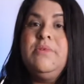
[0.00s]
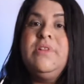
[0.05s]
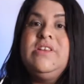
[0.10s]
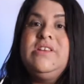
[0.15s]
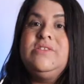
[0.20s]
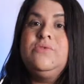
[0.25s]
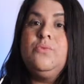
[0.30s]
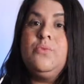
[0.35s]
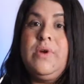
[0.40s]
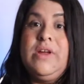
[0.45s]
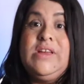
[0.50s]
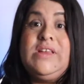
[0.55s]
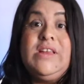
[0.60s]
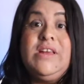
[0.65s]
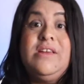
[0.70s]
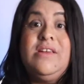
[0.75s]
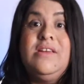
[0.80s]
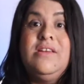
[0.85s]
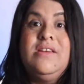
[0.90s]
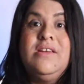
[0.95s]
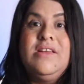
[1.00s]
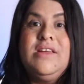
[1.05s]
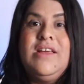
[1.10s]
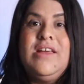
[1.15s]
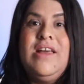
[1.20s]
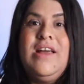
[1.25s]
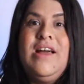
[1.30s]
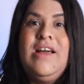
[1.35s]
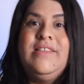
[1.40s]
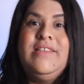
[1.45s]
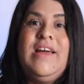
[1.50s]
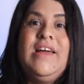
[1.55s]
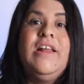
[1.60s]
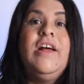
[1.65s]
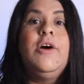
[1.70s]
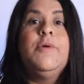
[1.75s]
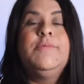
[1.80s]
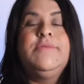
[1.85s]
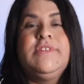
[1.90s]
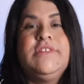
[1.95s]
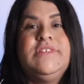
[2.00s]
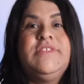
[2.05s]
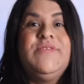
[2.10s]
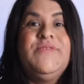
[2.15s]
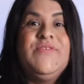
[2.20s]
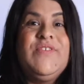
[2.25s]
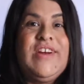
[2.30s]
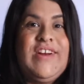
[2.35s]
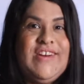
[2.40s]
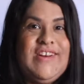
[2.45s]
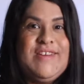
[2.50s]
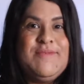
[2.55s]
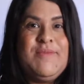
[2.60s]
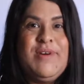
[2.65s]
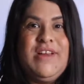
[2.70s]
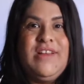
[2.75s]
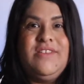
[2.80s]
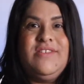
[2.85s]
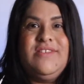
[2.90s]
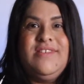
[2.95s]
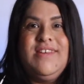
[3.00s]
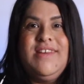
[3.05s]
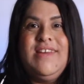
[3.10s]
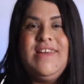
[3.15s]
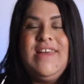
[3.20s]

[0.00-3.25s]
please rate it. That helps us very much.